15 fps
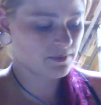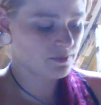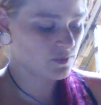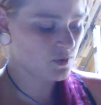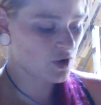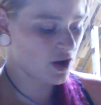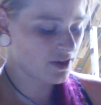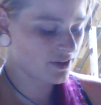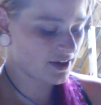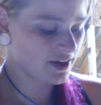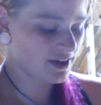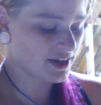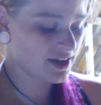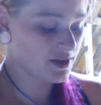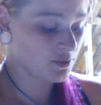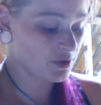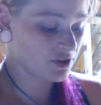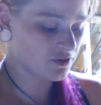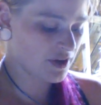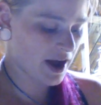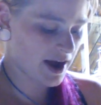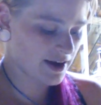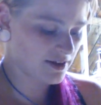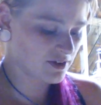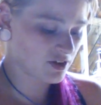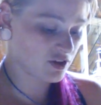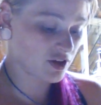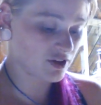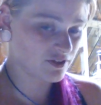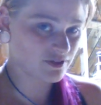not like he would have had a
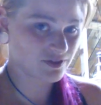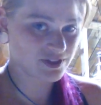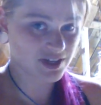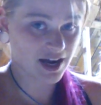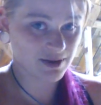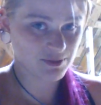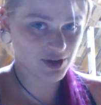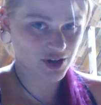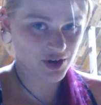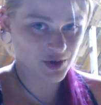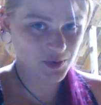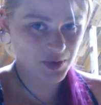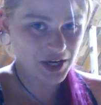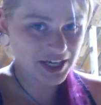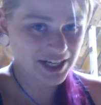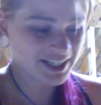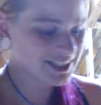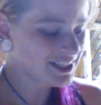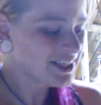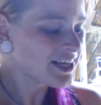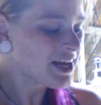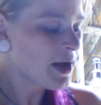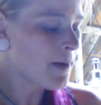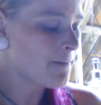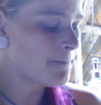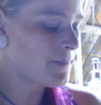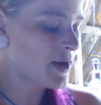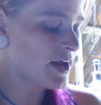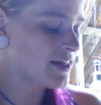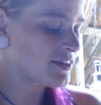long time ago,
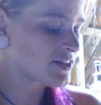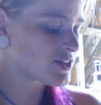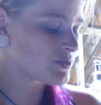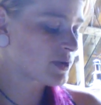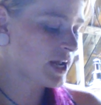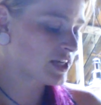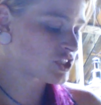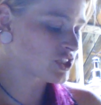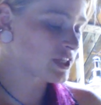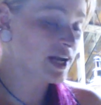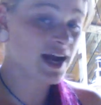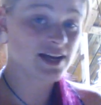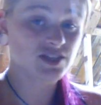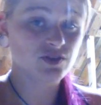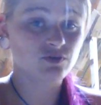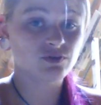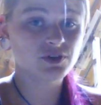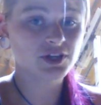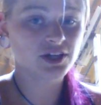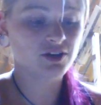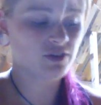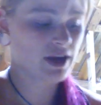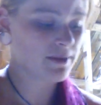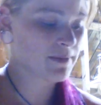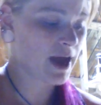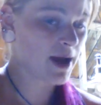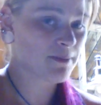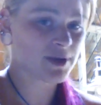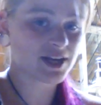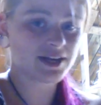but this one actually has a really great
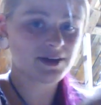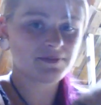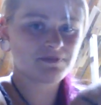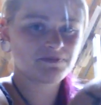map in it.